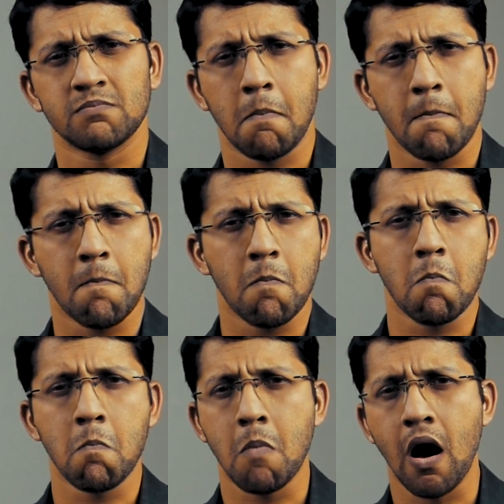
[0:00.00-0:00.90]

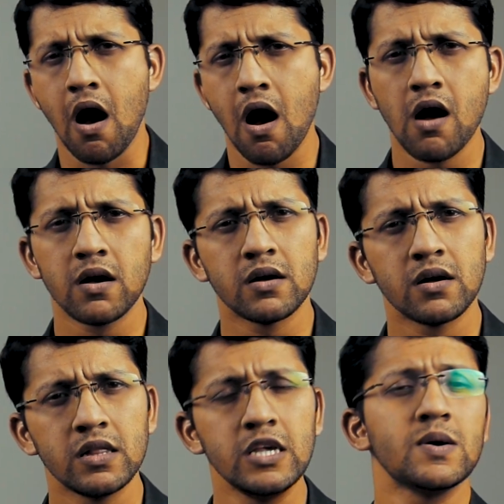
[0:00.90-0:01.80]
Leo
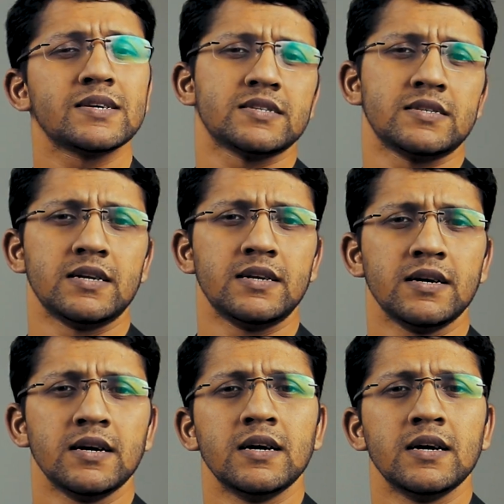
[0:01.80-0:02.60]
ascendant,